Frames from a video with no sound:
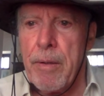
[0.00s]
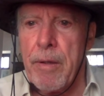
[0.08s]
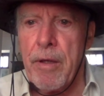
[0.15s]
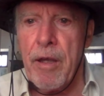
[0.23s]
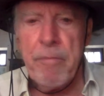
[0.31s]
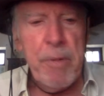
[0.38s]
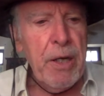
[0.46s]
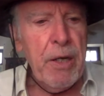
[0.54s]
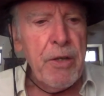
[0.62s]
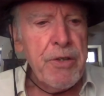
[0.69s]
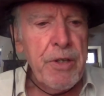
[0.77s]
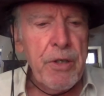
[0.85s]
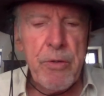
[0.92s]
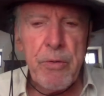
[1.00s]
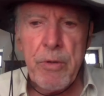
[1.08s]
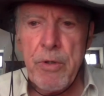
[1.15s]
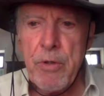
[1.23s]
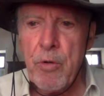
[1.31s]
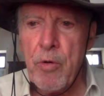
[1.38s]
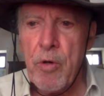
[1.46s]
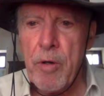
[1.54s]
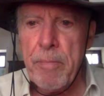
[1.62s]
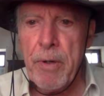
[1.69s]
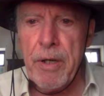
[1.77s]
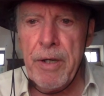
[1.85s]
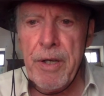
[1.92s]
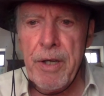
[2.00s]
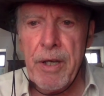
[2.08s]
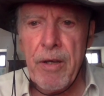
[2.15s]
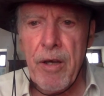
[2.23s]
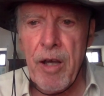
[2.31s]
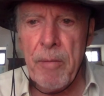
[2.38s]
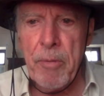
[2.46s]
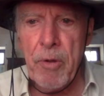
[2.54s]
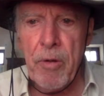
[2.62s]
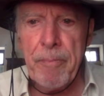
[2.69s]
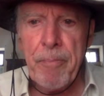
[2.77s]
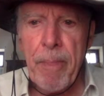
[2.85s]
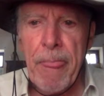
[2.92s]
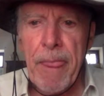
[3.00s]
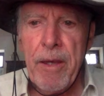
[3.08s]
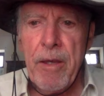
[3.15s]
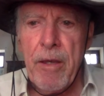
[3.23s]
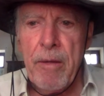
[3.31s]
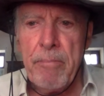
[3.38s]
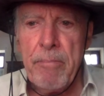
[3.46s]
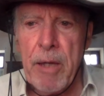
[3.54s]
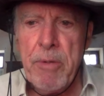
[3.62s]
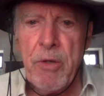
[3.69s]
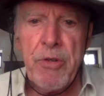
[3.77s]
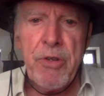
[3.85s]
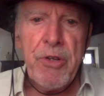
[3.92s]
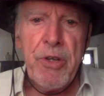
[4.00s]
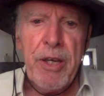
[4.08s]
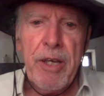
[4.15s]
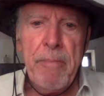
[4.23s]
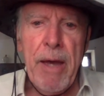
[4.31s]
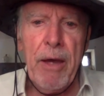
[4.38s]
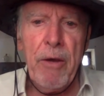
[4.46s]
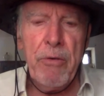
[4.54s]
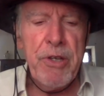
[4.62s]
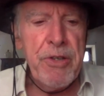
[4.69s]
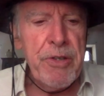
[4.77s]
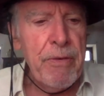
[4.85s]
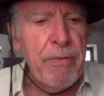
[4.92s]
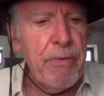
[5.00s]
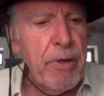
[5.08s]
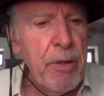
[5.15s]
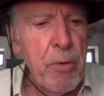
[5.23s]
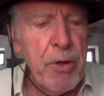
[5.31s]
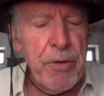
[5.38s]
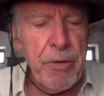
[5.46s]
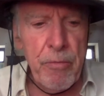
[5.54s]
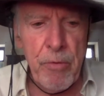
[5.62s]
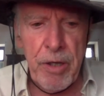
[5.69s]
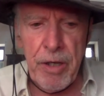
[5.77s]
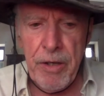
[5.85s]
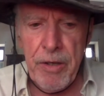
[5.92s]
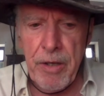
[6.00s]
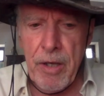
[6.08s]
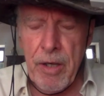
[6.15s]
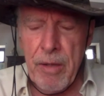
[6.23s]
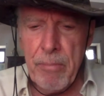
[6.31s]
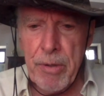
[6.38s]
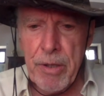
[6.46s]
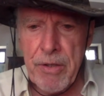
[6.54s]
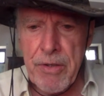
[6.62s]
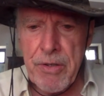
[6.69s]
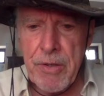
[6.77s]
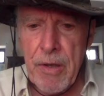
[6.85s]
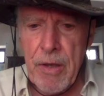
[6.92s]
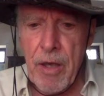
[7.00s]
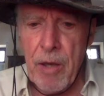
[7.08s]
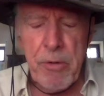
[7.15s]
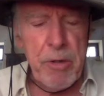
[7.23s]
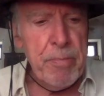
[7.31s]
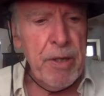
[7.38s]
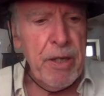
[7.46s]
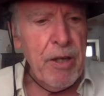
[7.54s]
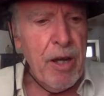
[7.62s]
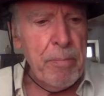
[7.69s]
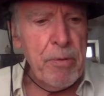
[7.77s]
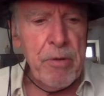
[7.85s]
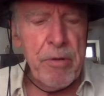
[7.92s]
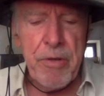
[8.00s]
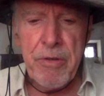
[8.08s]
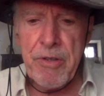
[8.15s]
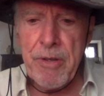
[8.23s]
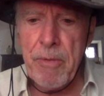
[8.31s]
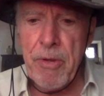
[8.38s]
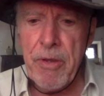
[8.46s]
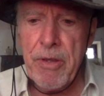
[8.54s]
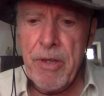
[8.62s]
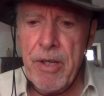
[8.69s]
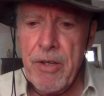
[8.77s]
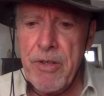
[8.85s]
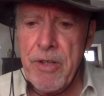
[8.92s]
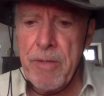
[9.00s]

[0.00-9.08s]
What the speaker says: I've been listening to a talk by Nick Hubble. Maybe you should check him out. He's definitely worth a read. But I want to pick up on some of the things he's